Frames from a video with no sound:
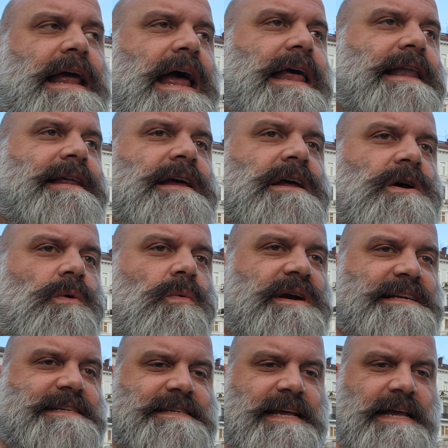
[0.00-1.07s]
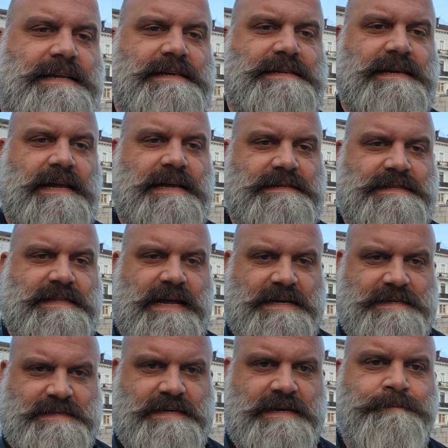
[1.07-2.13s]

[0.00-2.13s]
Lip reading: And what it says is this: